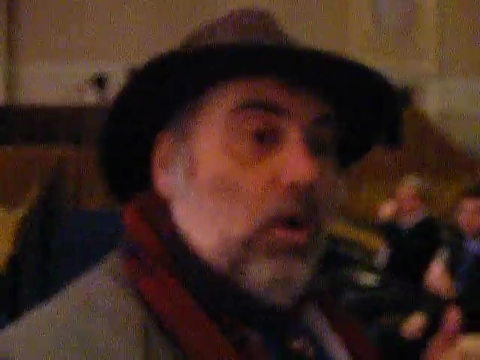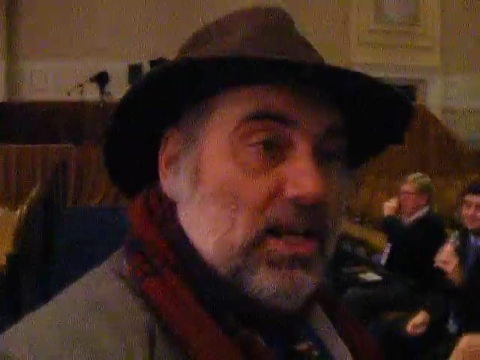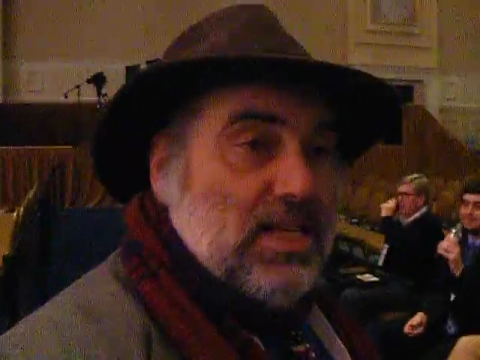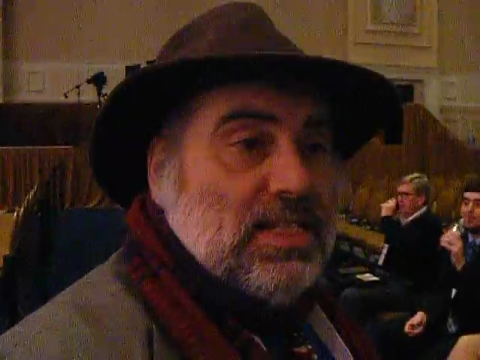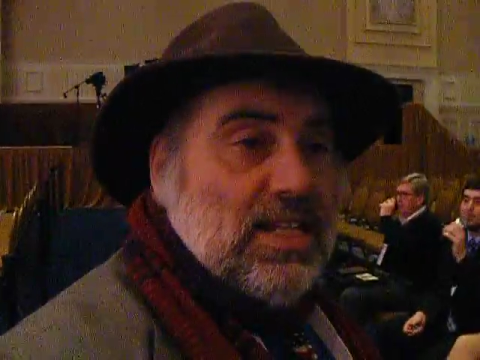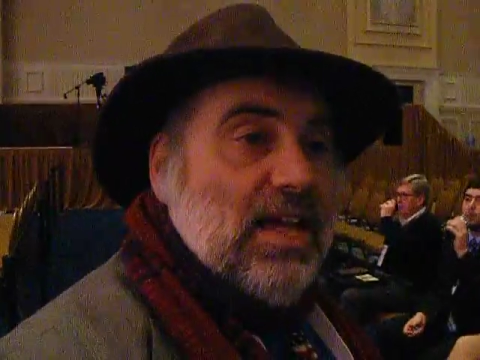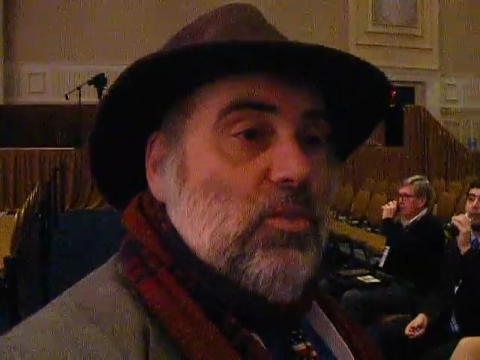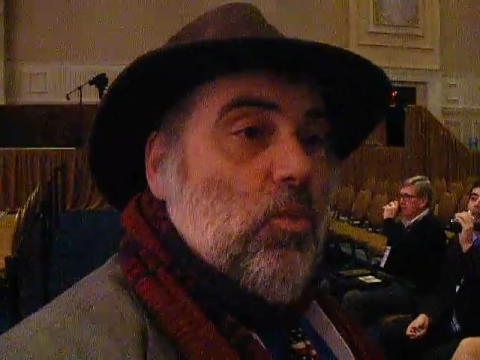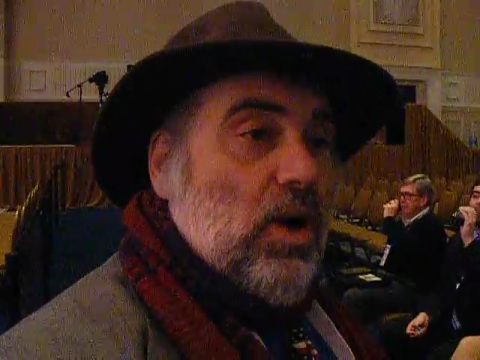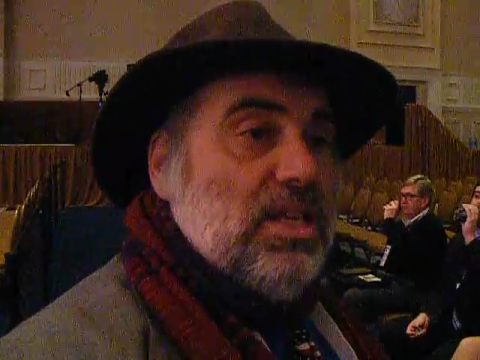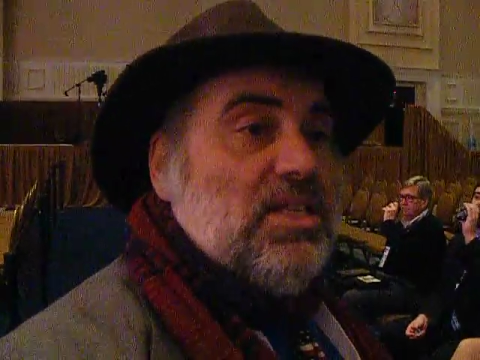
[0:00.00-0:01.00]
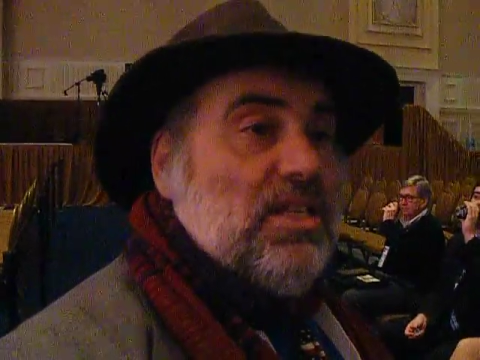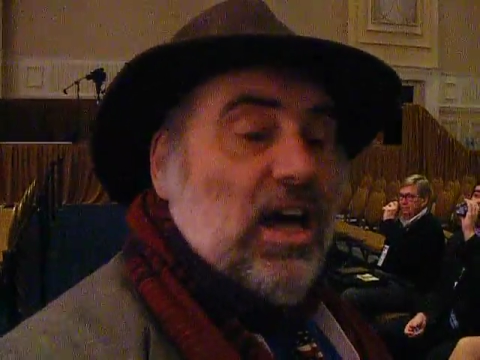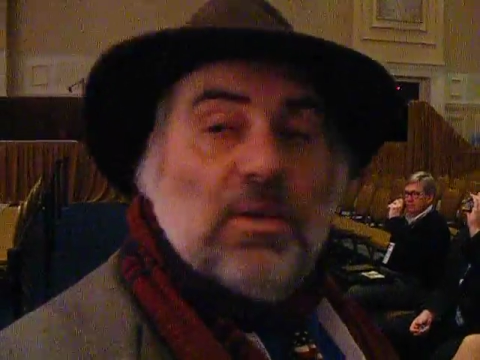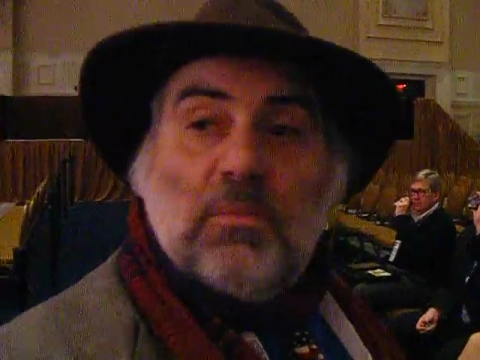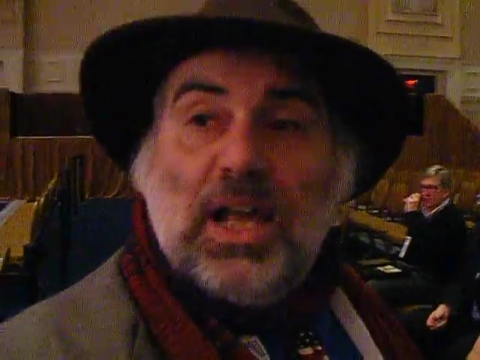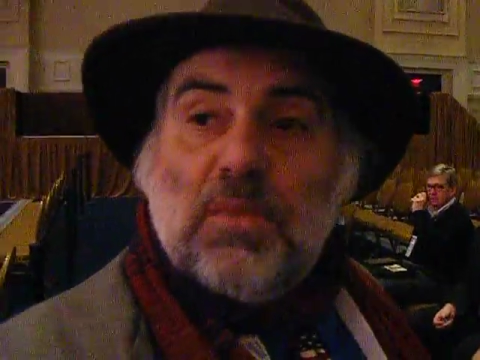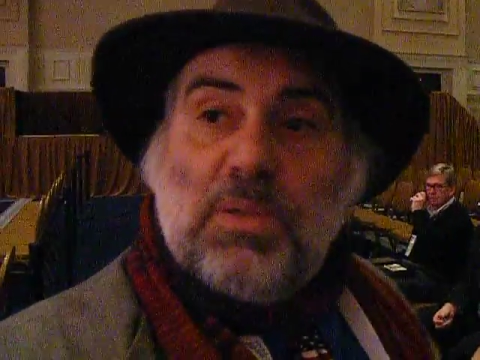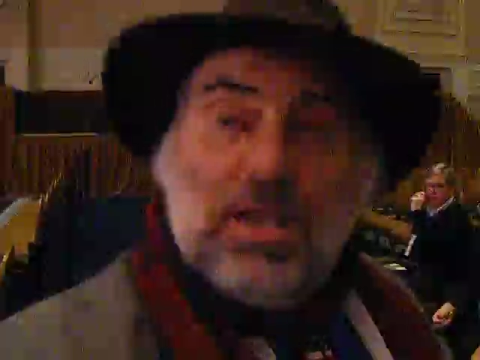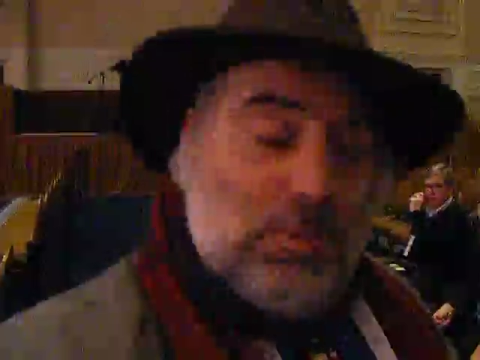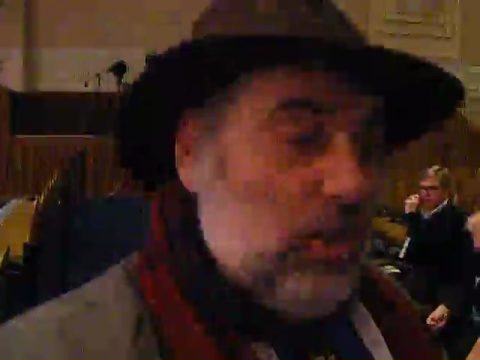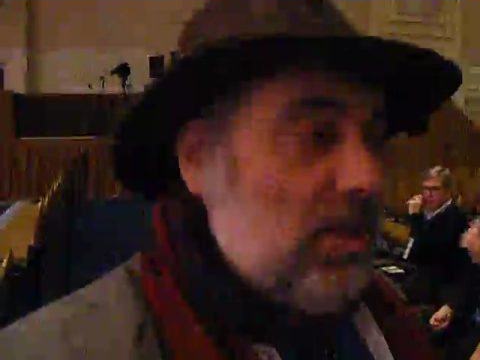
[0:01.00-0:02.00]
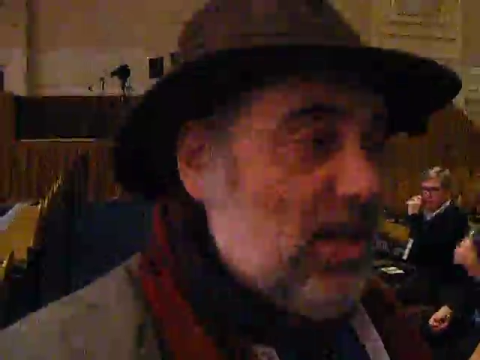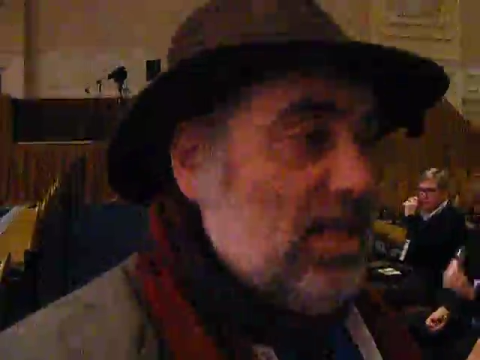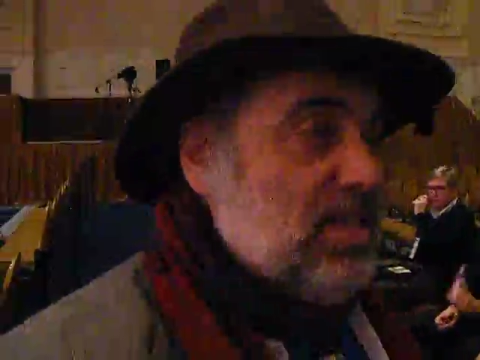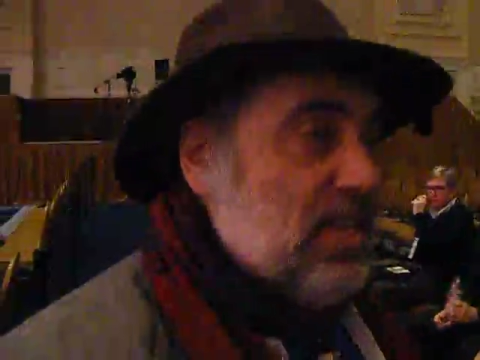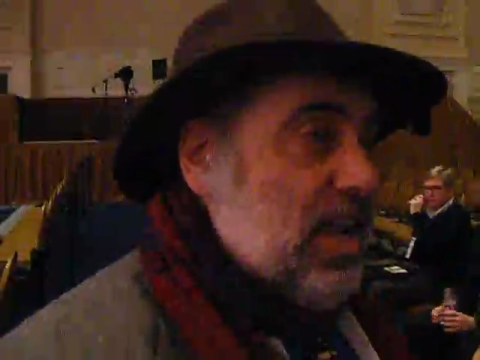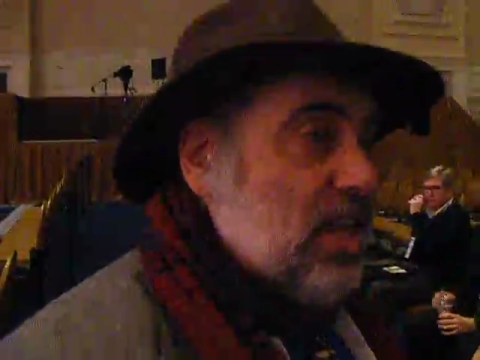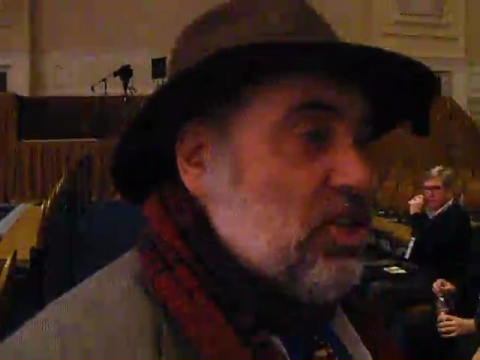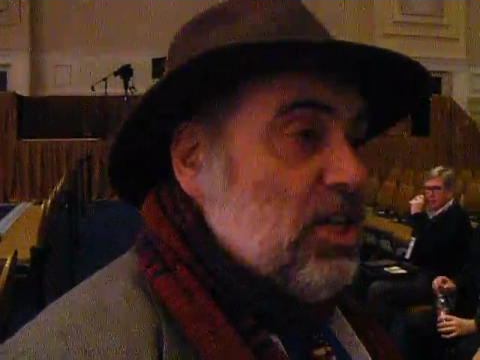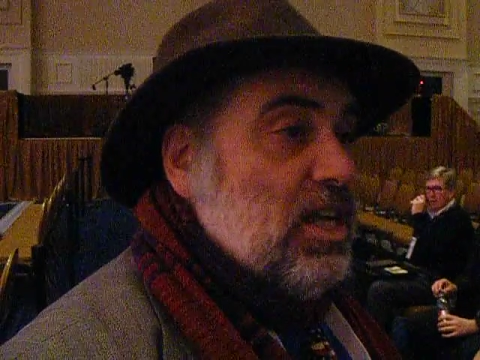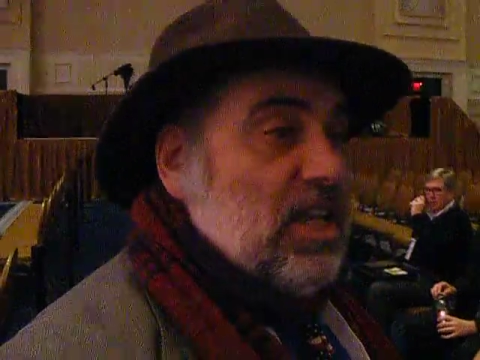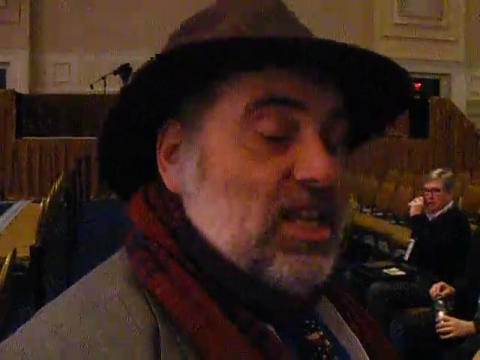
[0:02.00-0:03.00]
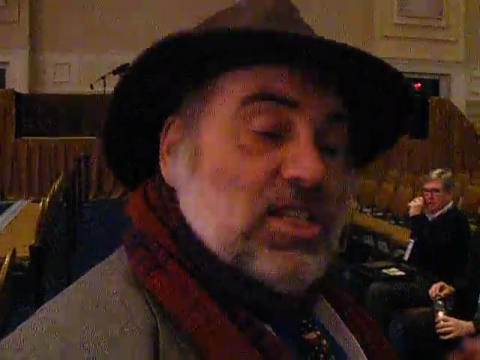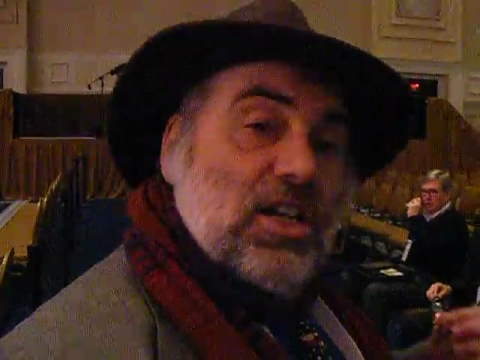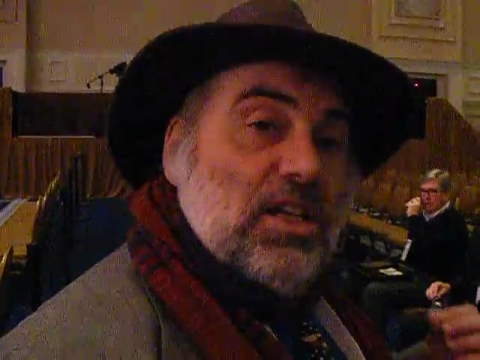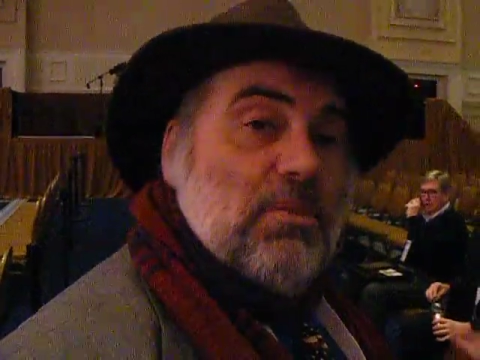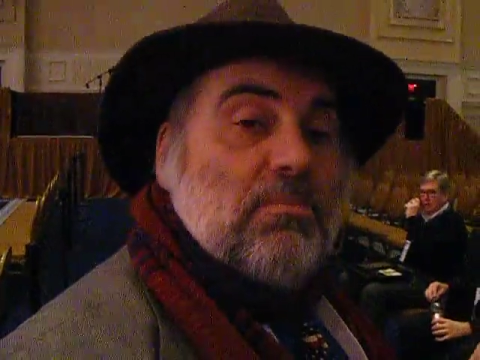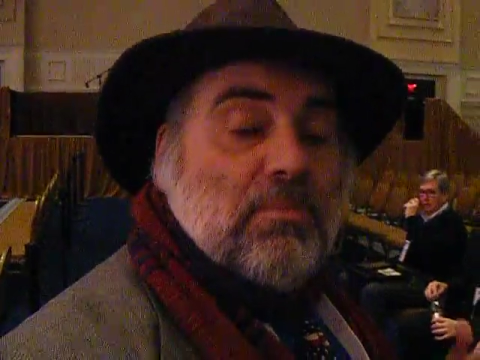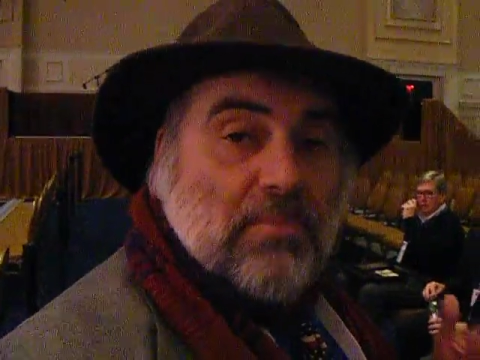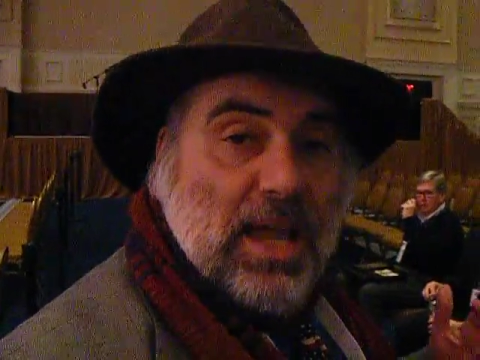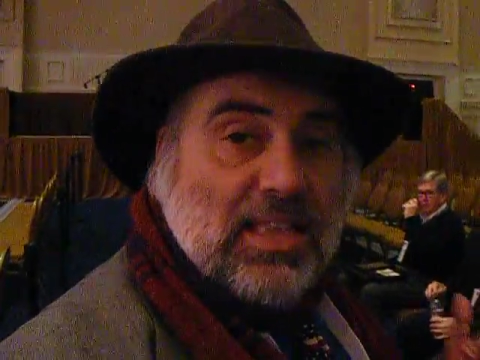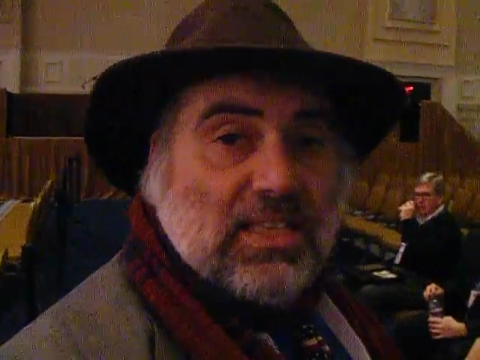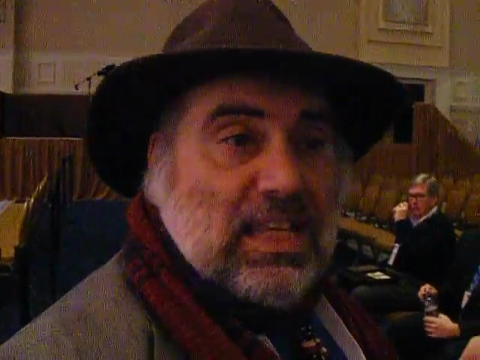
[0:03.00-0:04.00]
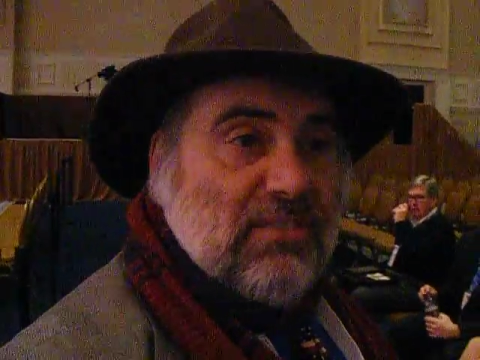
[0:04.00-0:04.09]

what is said and what is done by the people on that stage is going to make the